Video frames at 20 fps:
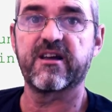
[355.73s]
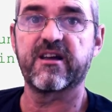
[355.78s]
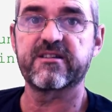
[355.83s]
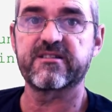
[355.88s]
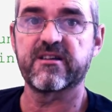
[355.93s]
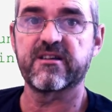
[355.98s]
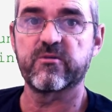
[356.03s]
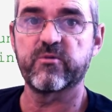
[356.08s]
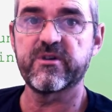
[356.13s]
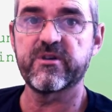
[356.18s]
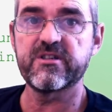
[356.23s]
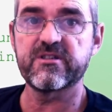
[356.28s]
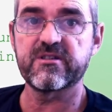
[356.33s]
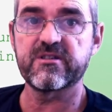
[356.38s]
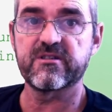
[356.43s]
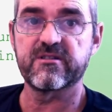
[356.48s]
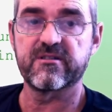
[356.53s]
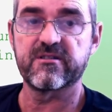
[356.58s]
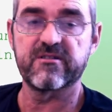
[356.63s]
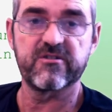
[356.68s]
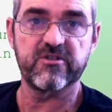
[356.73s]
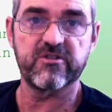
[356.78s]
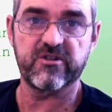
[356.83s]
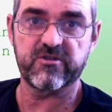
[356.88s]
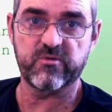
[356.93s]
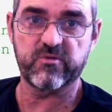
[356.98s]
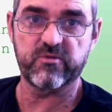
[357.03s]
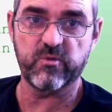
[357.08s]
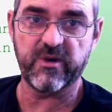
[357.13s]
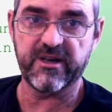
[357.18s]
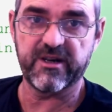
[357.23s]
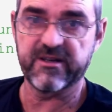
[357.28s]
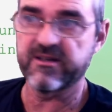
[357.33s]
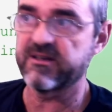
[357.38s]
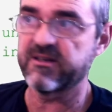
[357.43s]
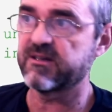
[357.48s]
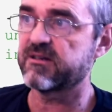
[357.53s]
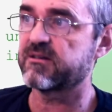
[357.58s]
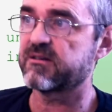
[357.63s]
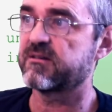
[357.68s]
as I wish, just one
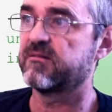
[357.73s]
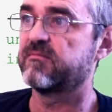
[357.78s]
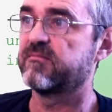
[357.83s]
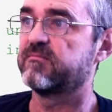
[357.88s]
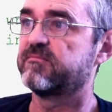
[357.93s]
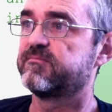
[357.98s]
here,